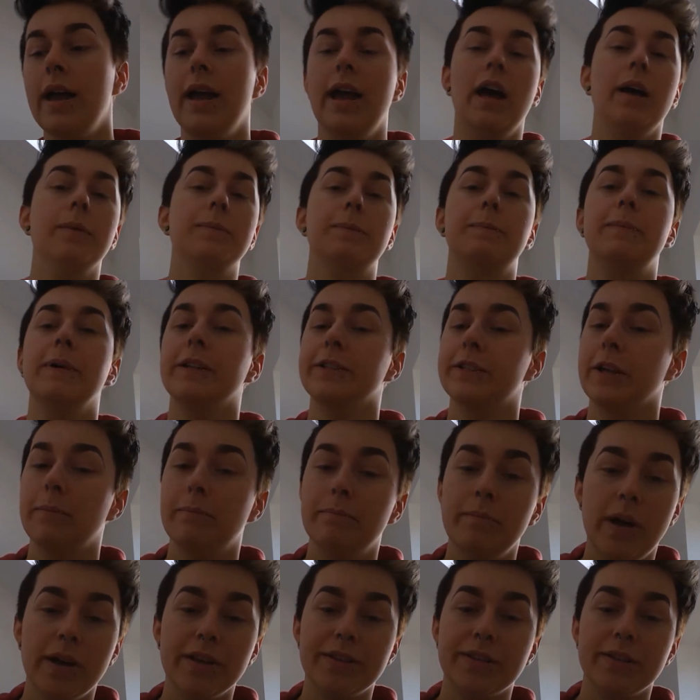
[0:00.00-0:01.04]
It helps build up
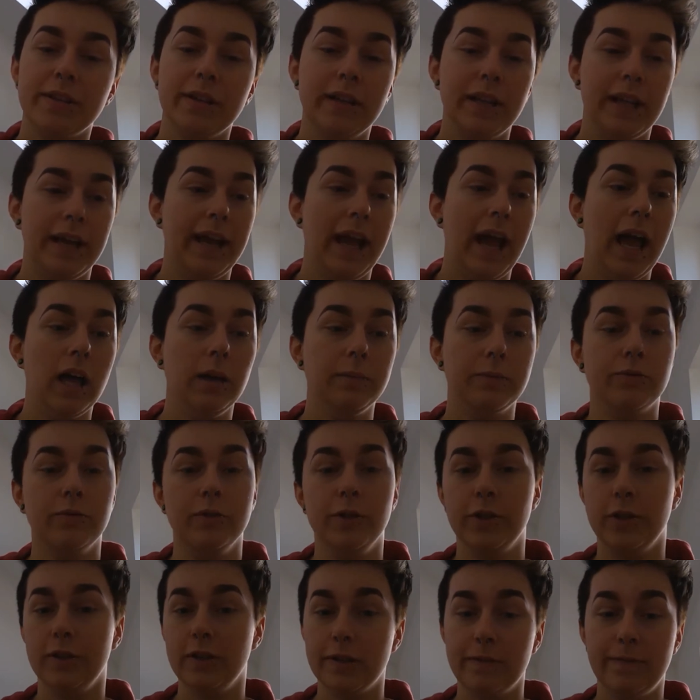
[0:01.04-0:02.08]
muscle, it helps
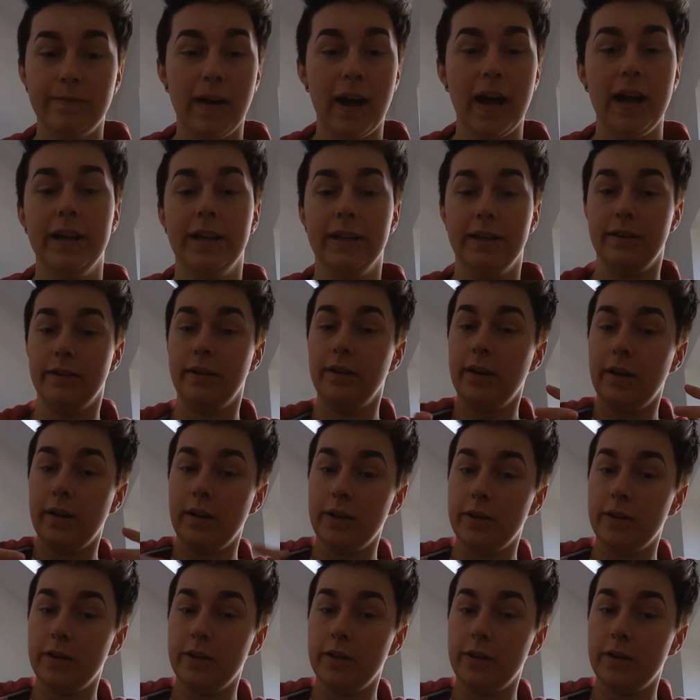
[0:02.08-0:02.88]
reduce fat in